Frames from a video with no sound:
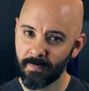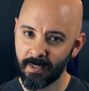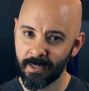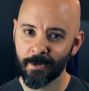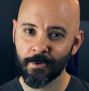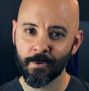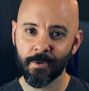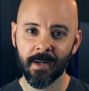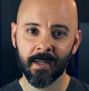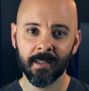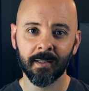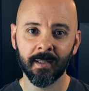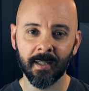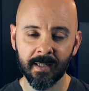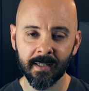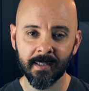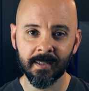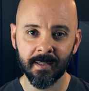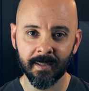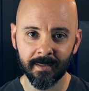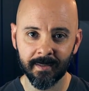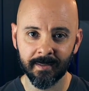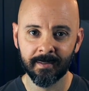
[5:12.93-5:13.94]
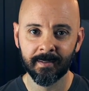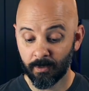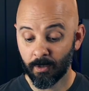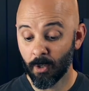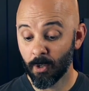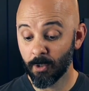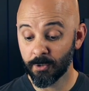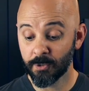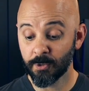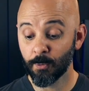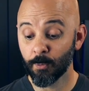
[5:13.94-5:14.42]
here in Atlanta.
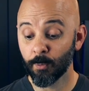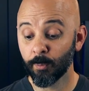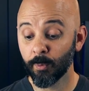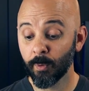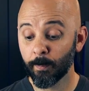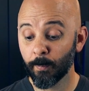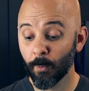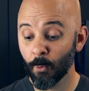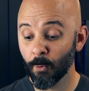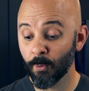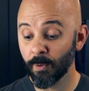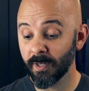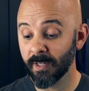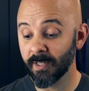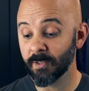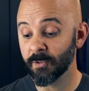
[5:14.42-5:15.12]
Also, a report